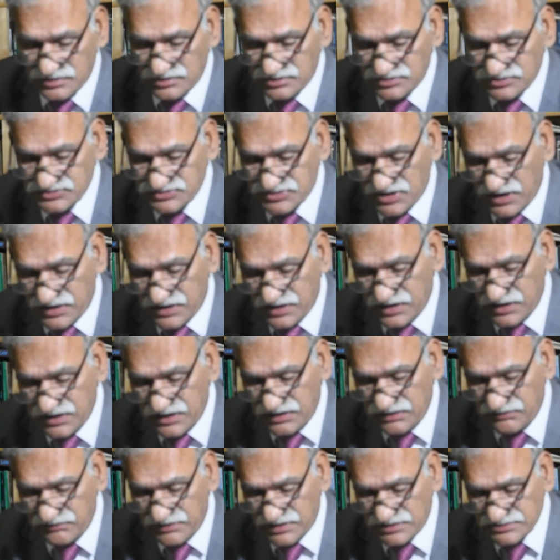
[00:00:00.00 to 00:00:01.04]

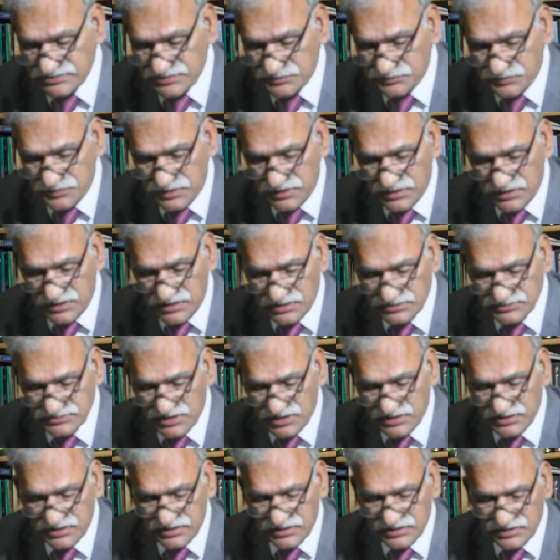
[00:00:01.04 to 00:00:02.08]
Secondary evidence means
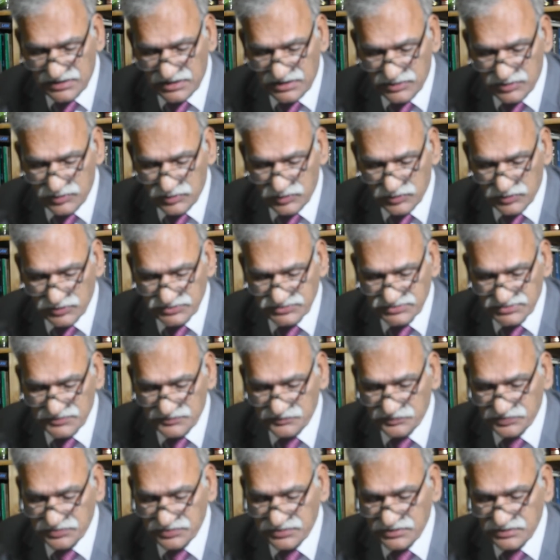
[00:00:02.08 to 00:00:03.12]
and includes
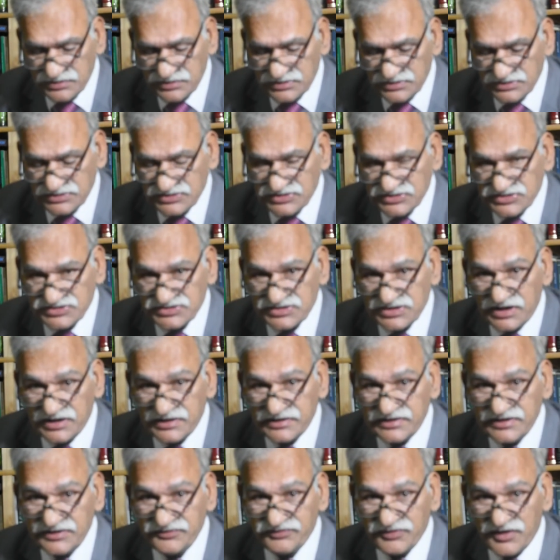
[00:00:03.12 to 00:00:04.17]

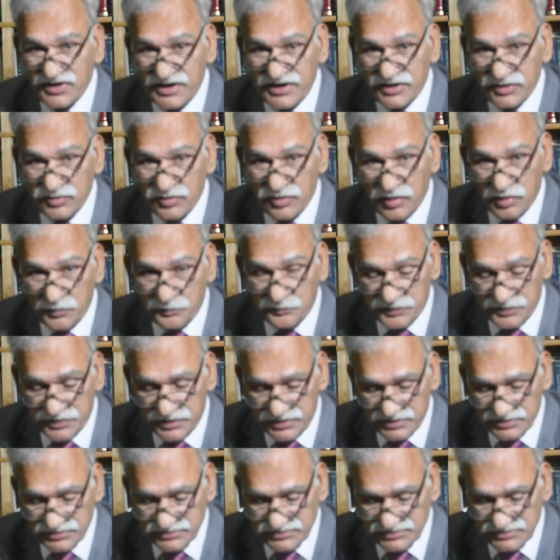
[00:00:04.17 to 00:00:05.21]
certified
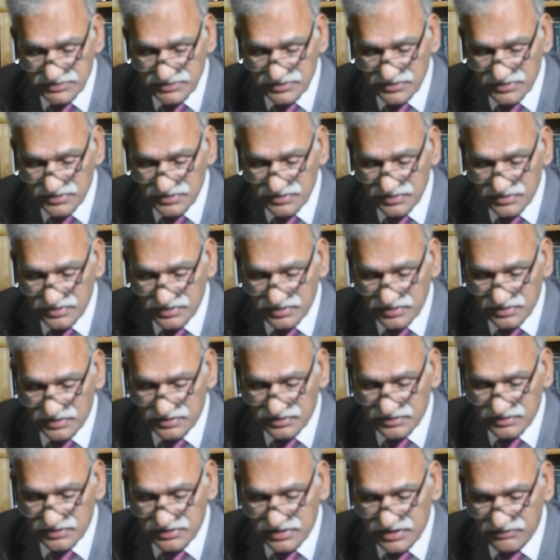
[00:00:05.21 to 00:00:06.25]
copies
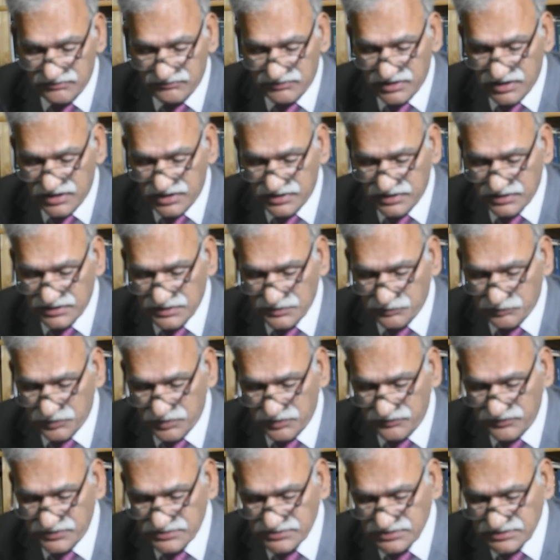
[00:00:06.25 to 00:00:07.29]
given under the
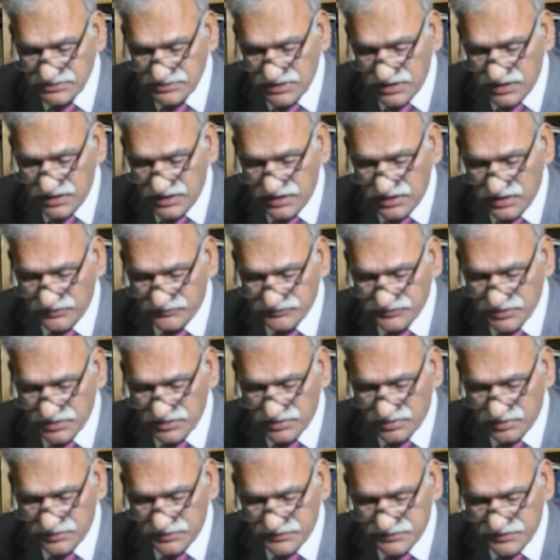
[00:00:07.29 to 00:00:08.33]
provision hereinafter
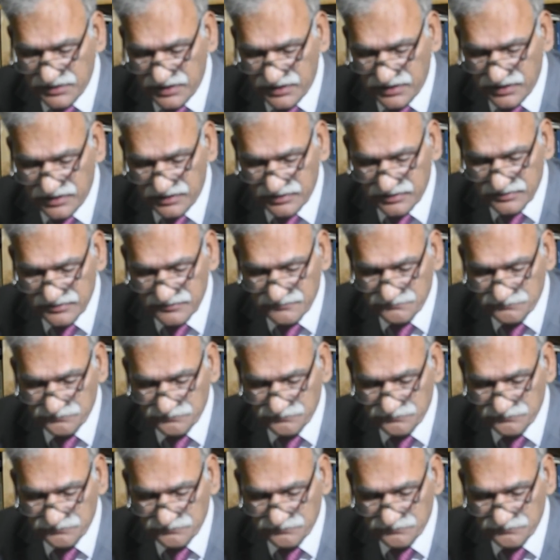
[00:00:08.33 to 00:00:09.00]
contained.